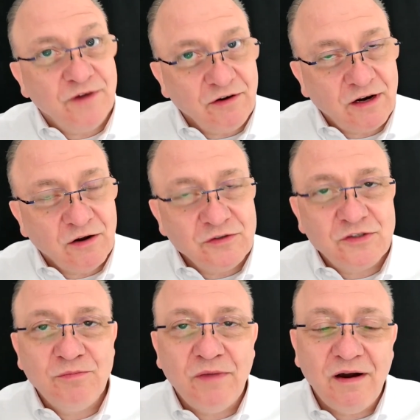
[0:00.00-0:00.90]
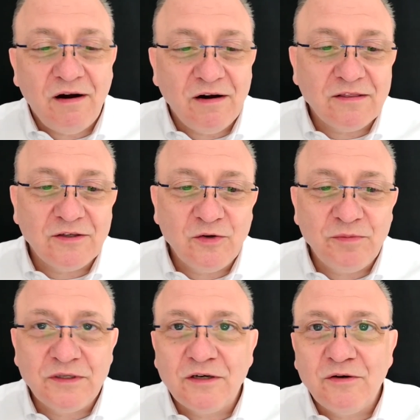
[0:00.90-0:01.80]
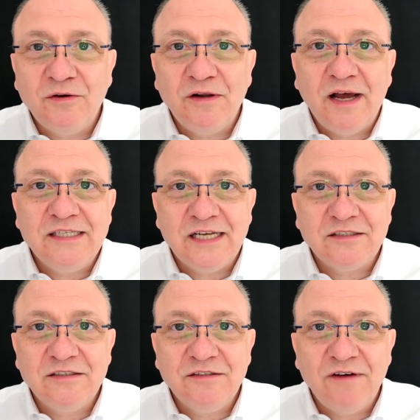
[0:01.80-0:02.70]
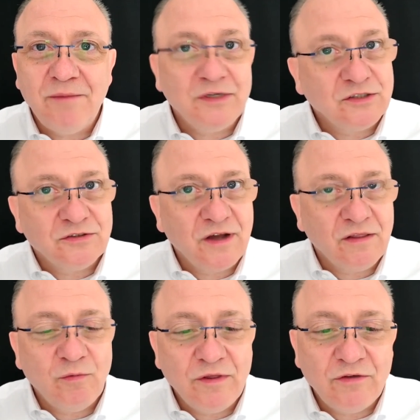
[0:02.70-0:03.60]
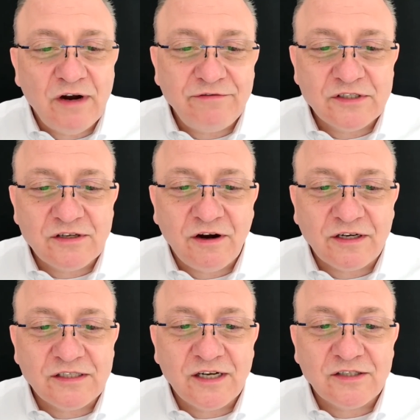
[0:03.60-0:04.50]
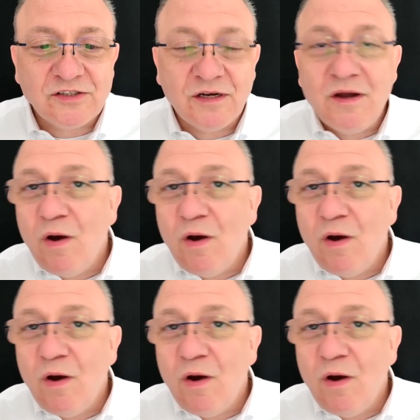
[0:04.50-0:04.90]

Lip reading: very close to my heart, the KuppingerCole identity fabric together with the reference architecture.